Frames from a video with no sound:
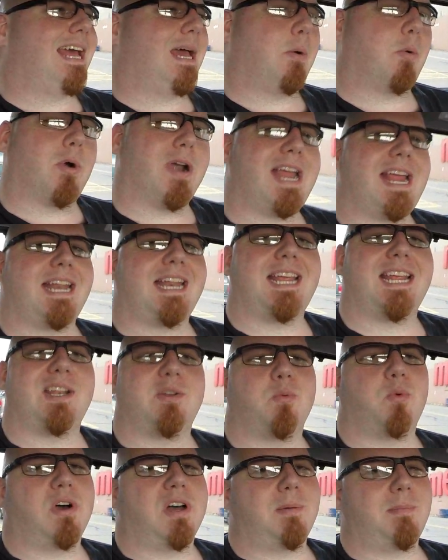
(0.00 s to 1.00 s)
I ran
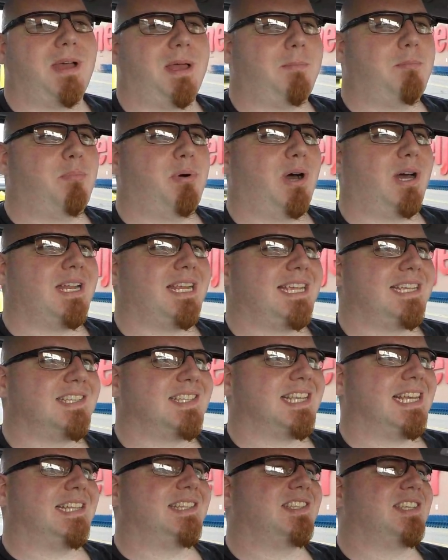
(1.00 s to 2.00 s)
into one of my buddies
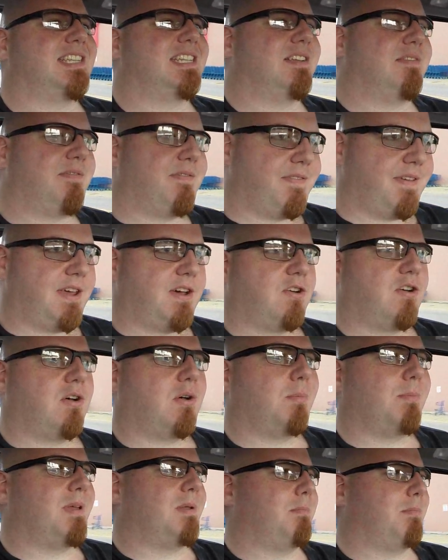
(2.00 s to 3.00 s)
that's into
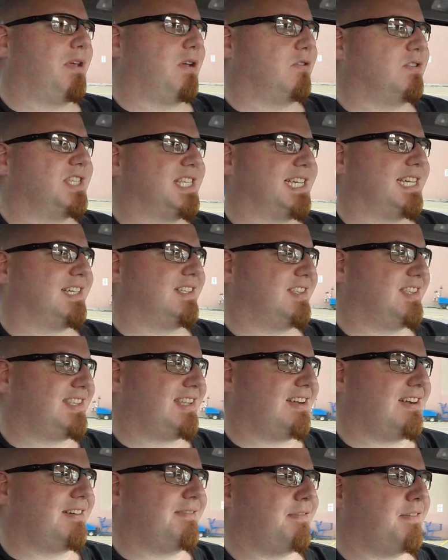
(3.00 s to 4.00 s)
film and music and
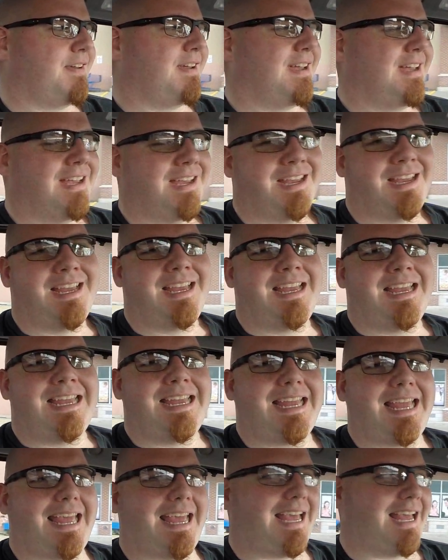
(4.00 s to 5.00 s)
stuff,
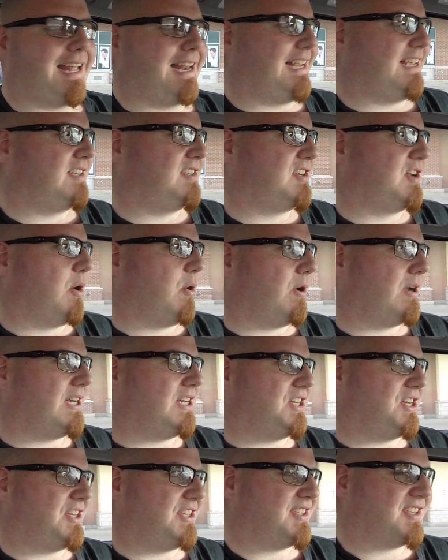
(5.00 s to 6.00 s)
and he's going
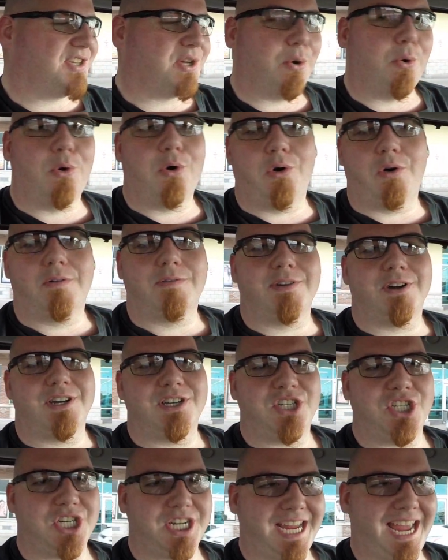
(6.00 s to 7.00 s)
to school over in
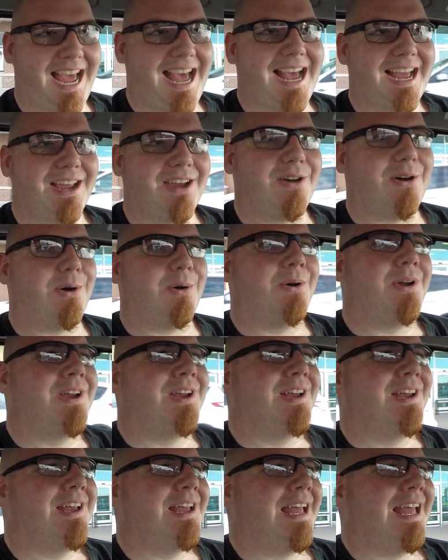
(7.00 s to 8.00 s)
Chicago,
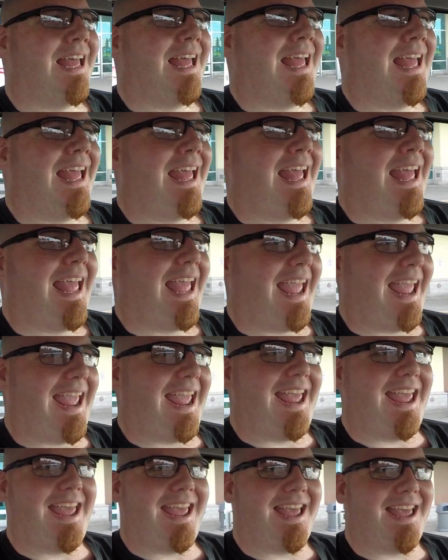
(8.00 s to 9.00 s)

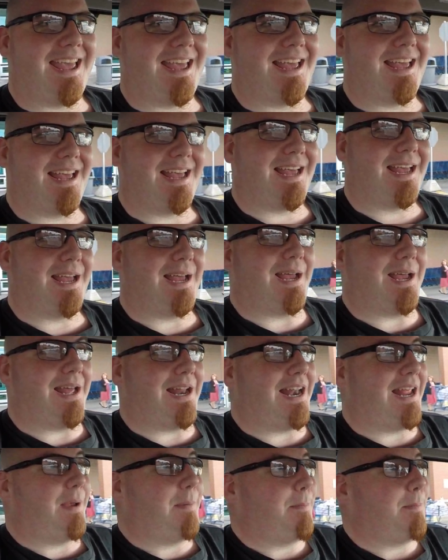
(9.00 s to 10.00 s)

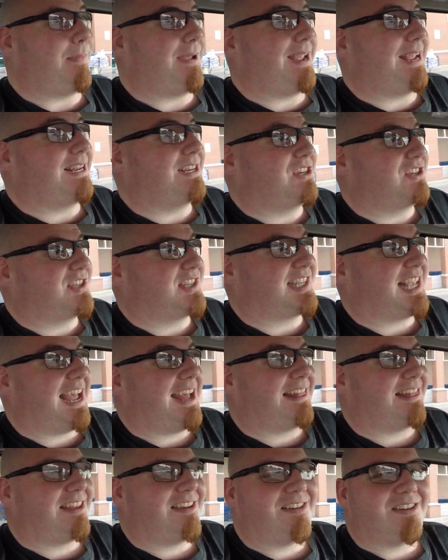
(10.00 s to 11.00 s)
and him and me just
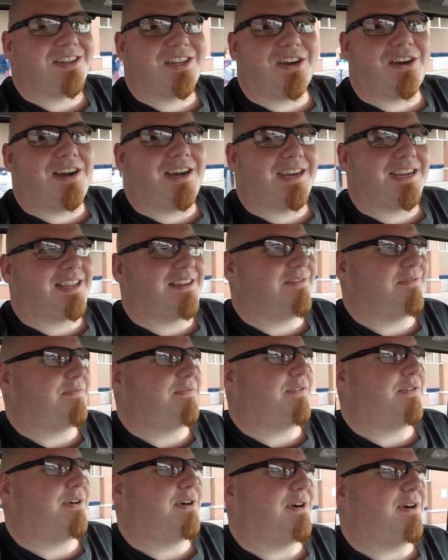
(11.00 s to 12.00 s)
sat there talking
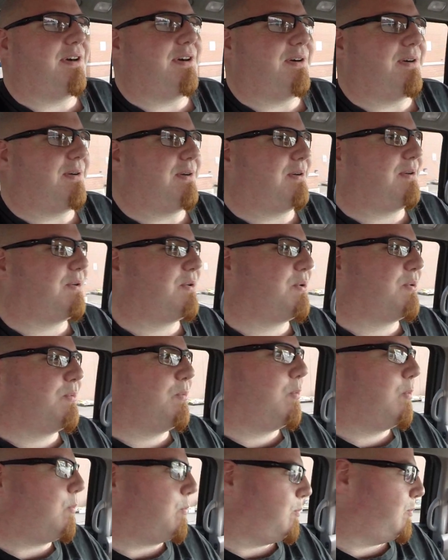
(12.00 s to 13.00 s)
for
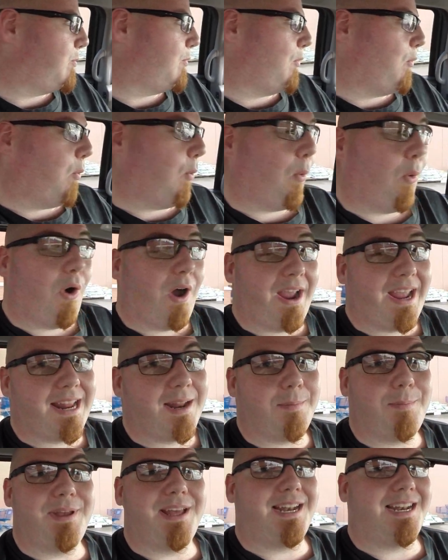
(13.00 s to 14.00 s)
quite
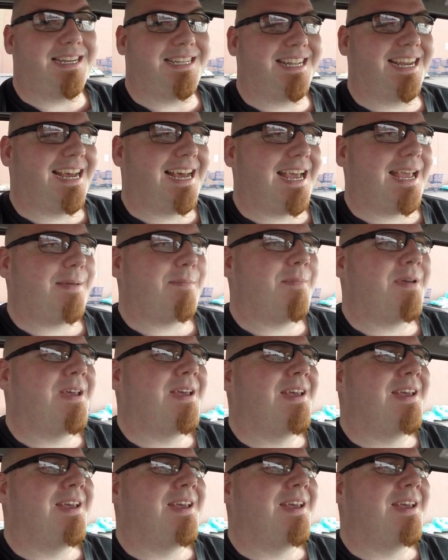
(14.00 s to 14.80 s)
a bit of time,